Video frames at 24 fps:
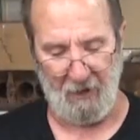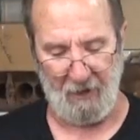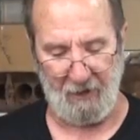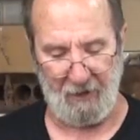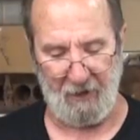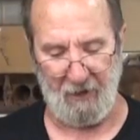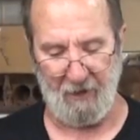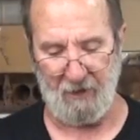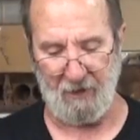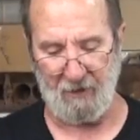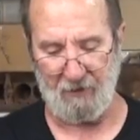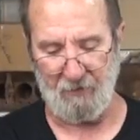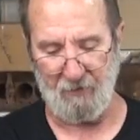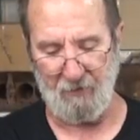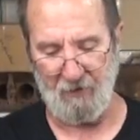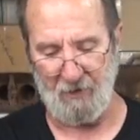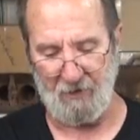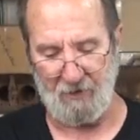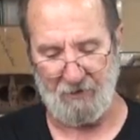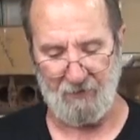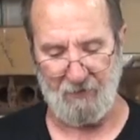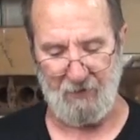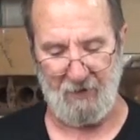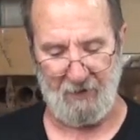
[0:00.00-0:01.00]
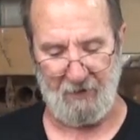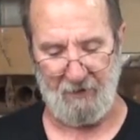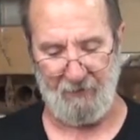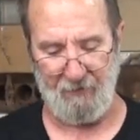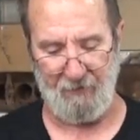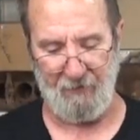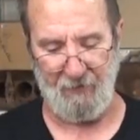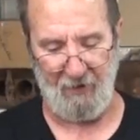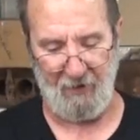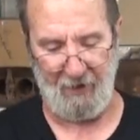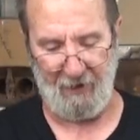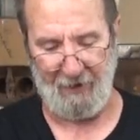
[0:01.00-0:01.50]
And get it to where it's running
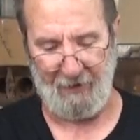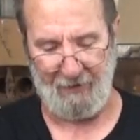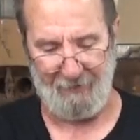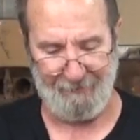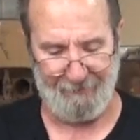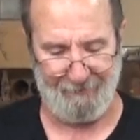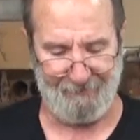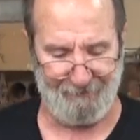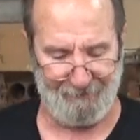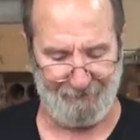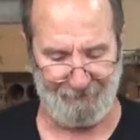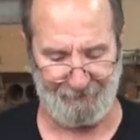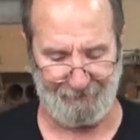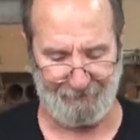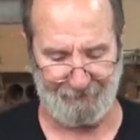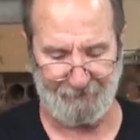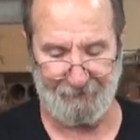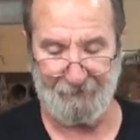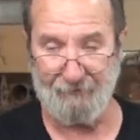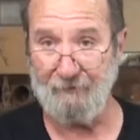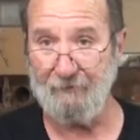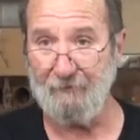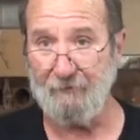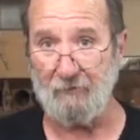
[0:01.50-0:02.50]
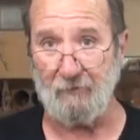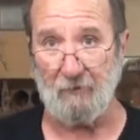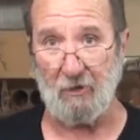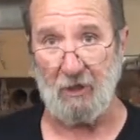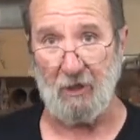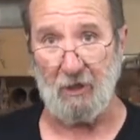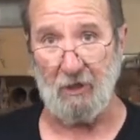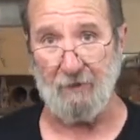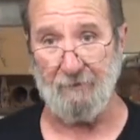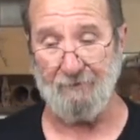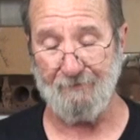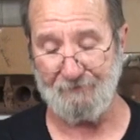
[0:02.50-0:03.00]
free,
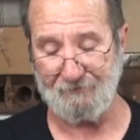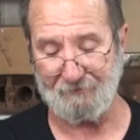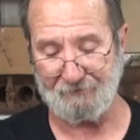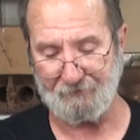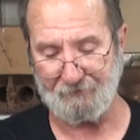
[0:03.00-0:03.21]
okay?